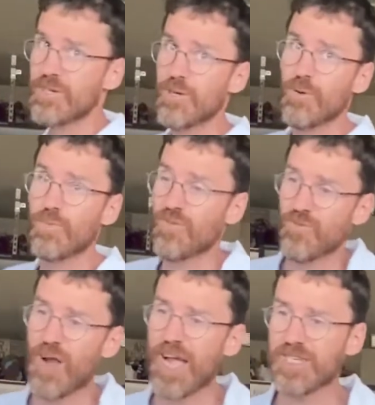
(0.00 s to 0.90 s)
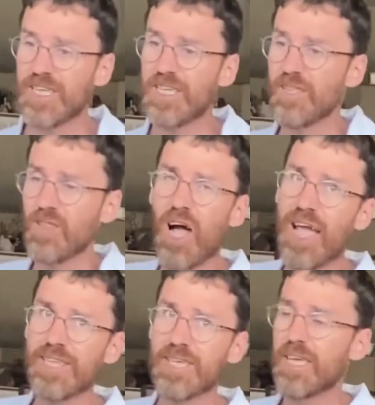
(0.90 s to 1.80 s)
Refracting
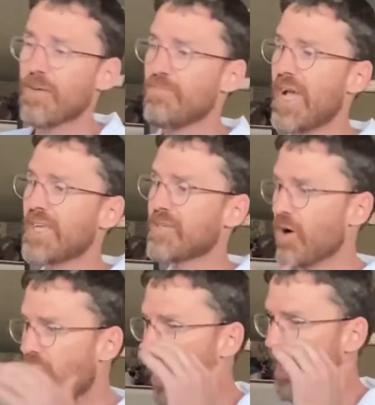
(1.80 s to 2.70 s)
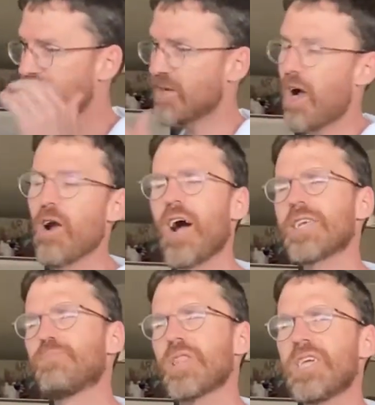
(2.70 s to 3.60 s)
light makes our eyes
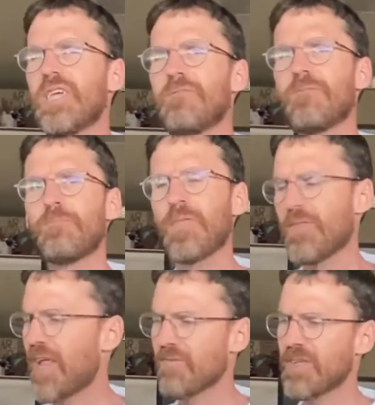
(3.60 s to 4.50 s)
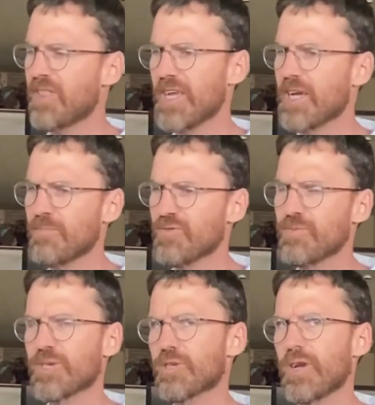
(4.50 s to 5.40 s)
believe that everything comes from
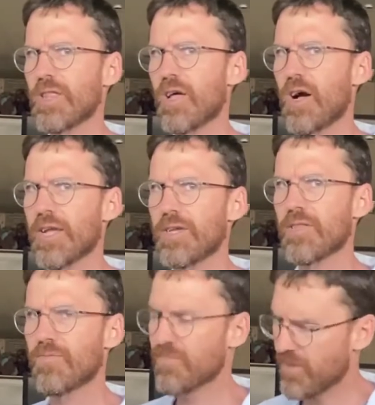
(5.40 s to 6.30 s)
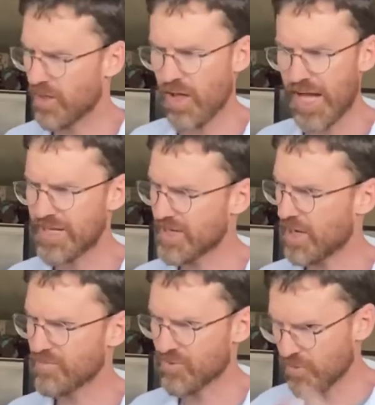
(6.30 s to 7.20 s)
a straight line. The light
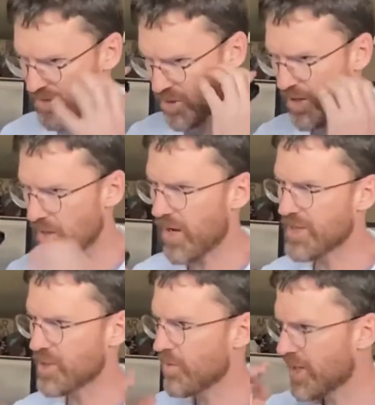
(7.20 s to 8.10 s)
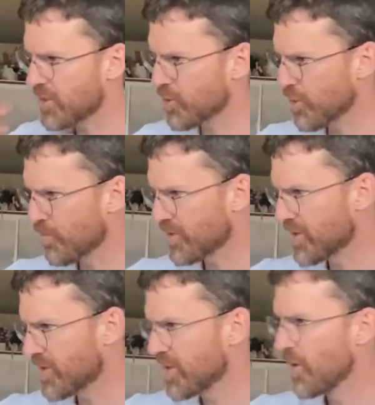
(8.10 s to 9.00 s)
comes from a straight line, so it
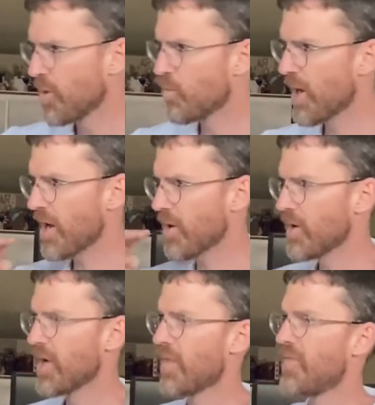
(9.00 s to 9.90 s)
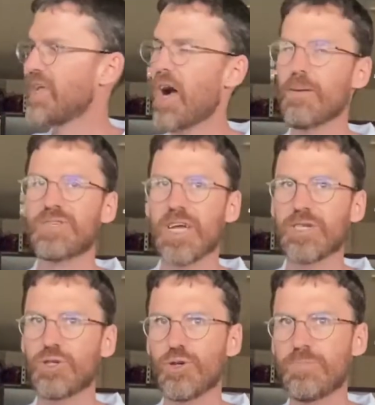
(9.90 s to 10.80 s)
interprets where the object
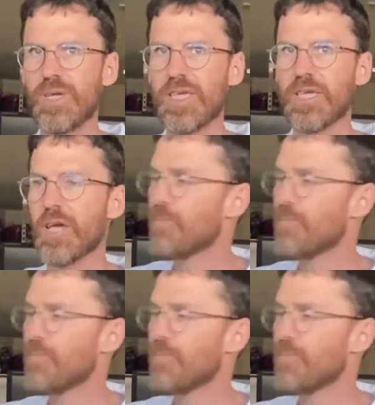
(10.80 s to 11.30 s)
should be.